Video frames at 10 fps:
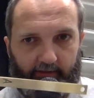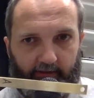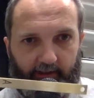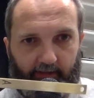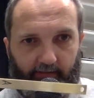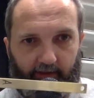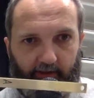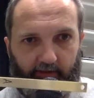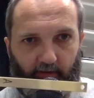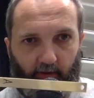except for
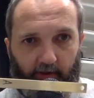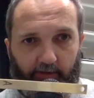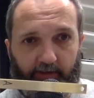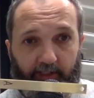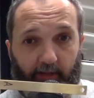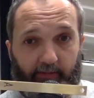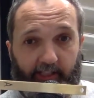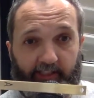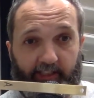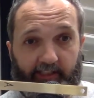those two holes, which are not
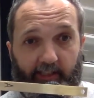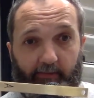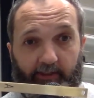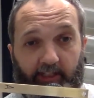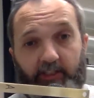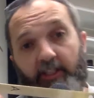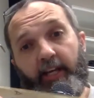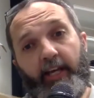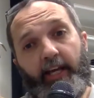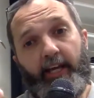placed in the same position.
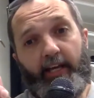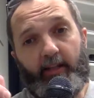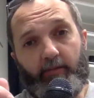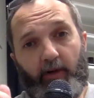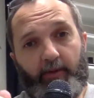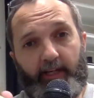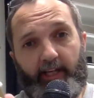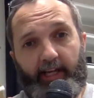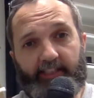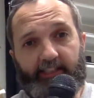And moment, it
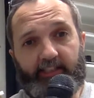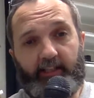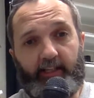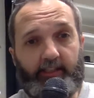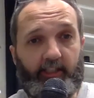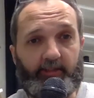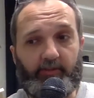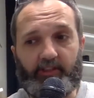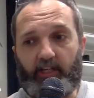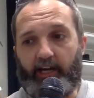has an adjustable
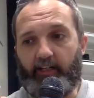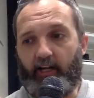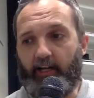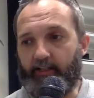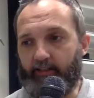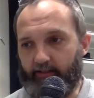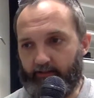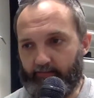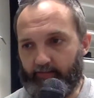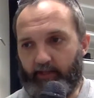slider on it.
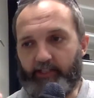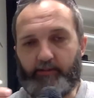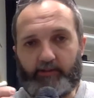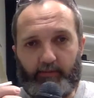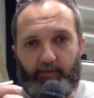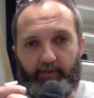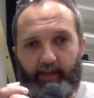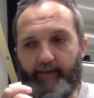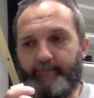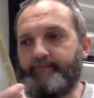All right, so we'll remove that.